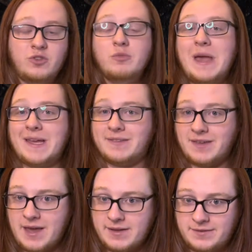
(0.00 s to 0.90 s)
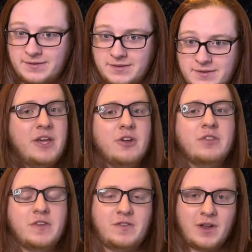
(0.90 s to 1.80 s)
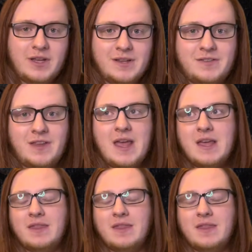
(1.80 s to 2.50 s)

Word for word: to make its case. Here, the study is saying